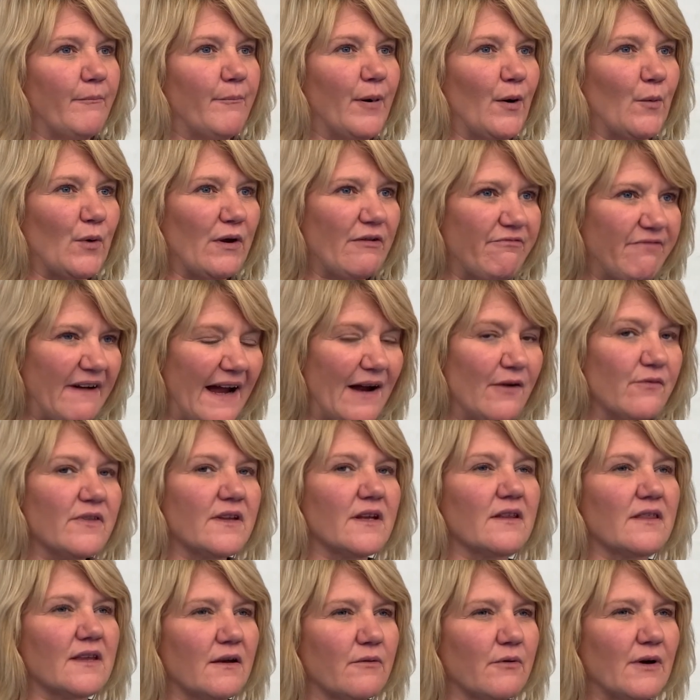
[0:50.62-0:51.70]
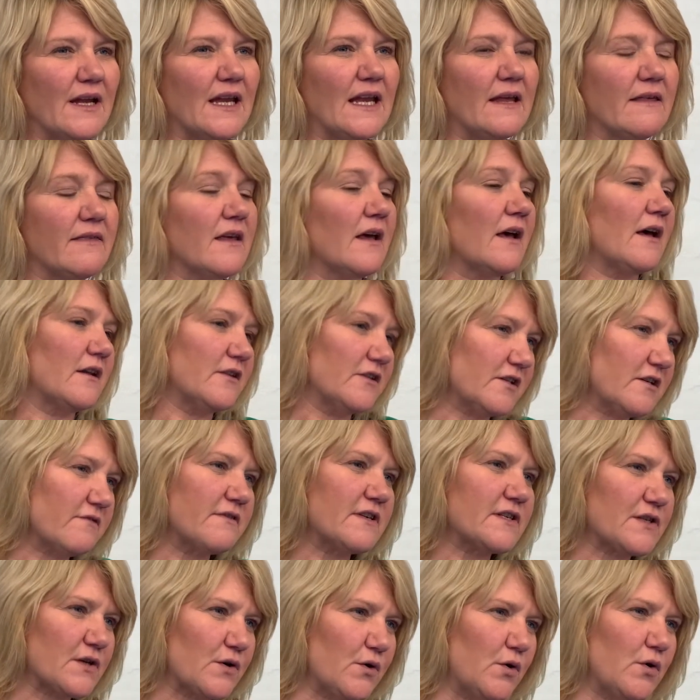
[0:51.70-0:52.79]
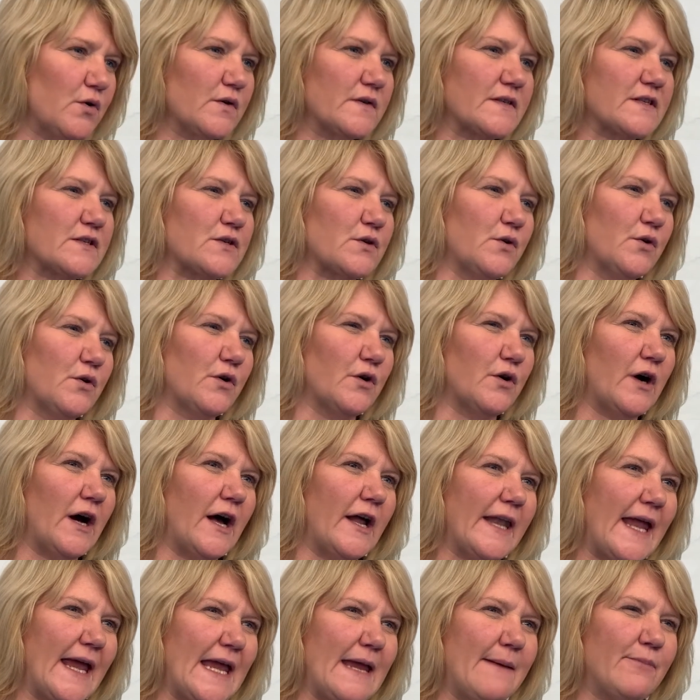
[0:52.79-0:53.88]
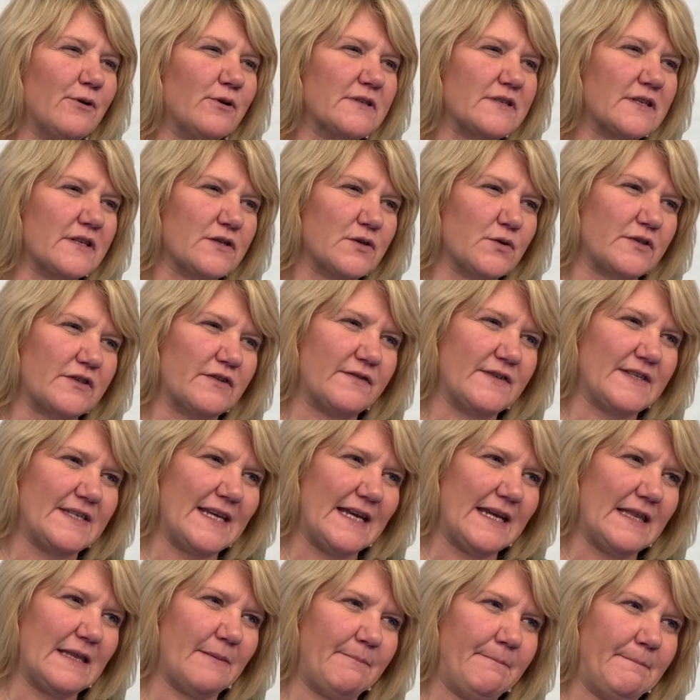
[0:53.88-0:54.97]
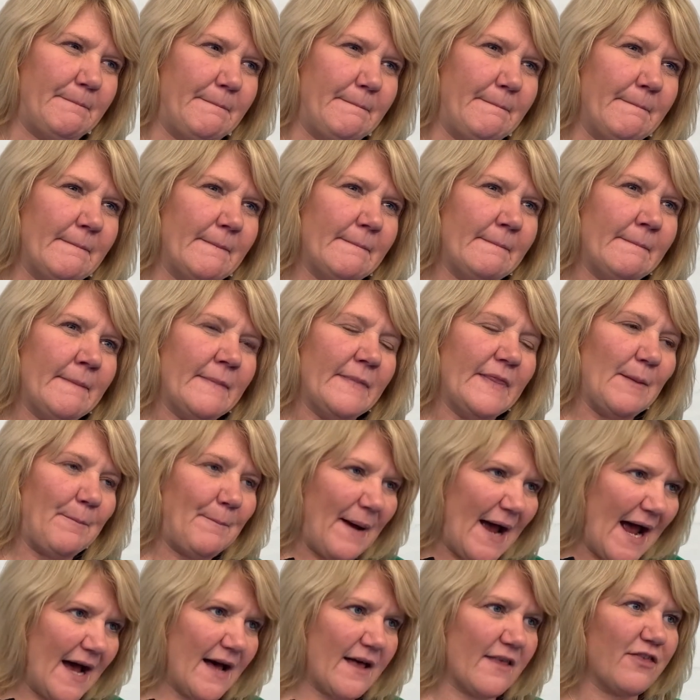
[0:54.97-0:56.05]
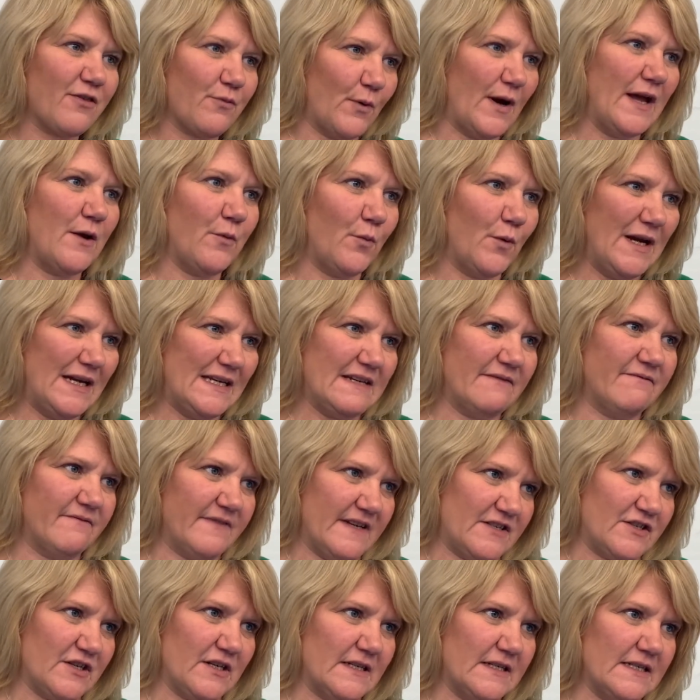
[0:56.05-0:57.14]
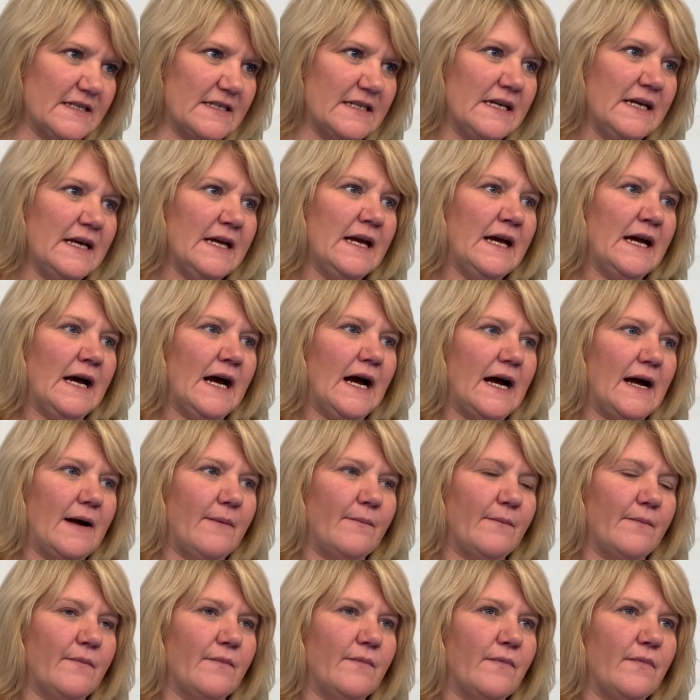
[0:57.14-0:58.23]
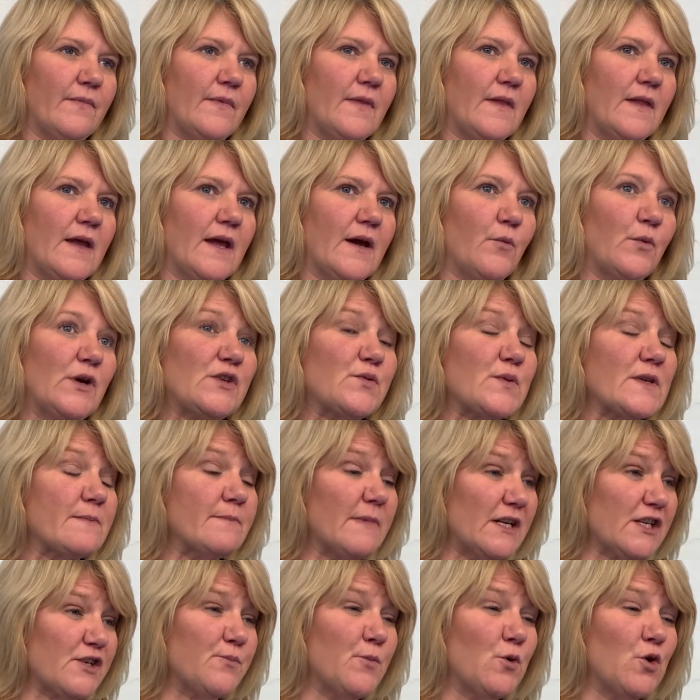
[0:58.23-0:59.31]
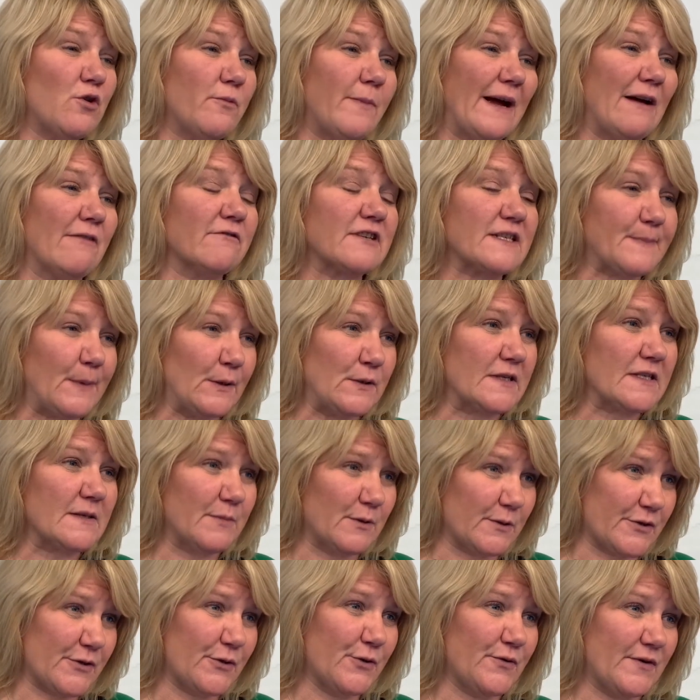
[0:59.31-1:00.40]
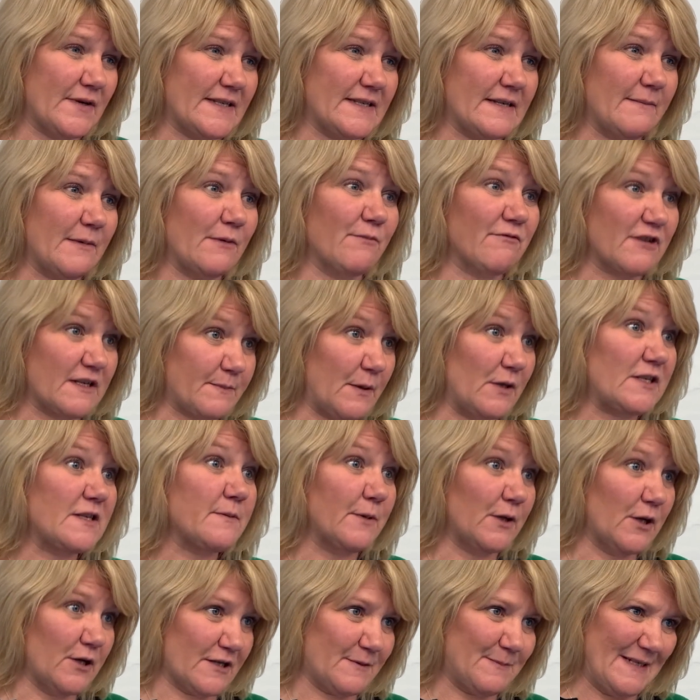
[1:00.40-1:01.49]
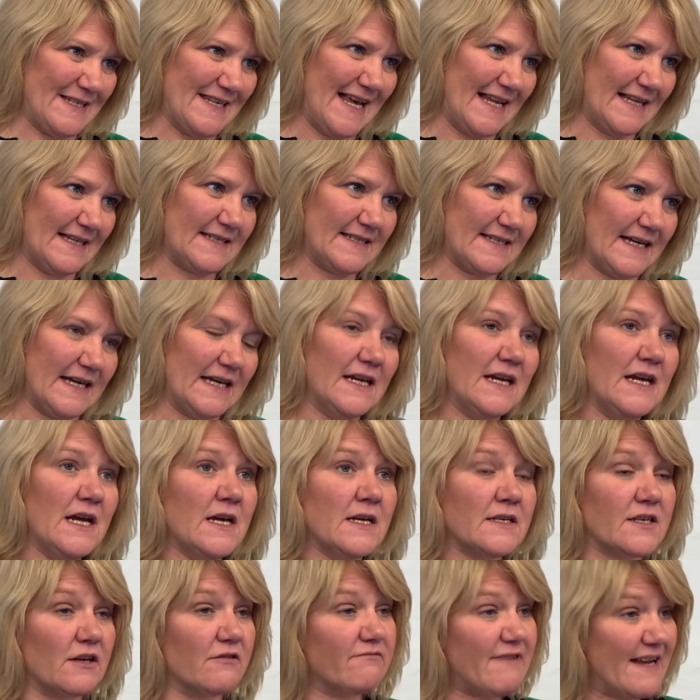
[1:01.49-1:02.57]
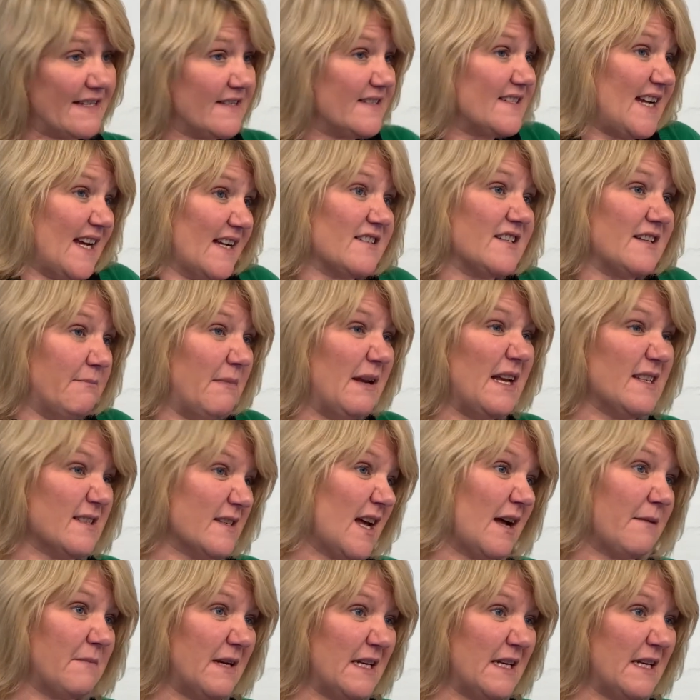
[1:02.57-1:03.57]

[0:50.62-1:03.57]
but we found that they were either under-resourced or unable to sort of see the pathway we'd envisioned, which was much more about responsible tourism and responsible hospitality. So REST actually means